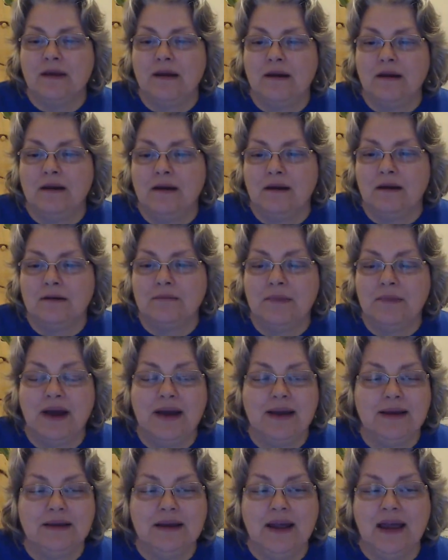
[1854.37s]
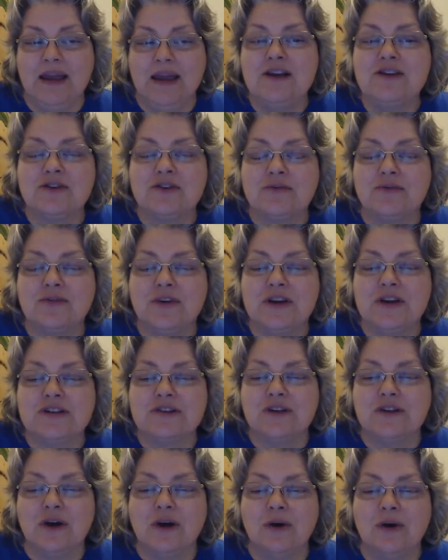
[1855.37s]
My angelfish,
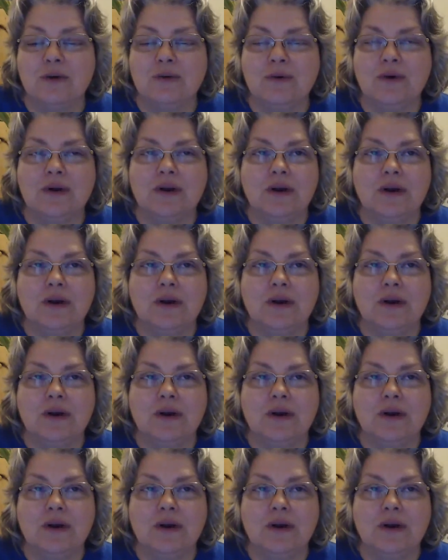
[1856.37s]
though,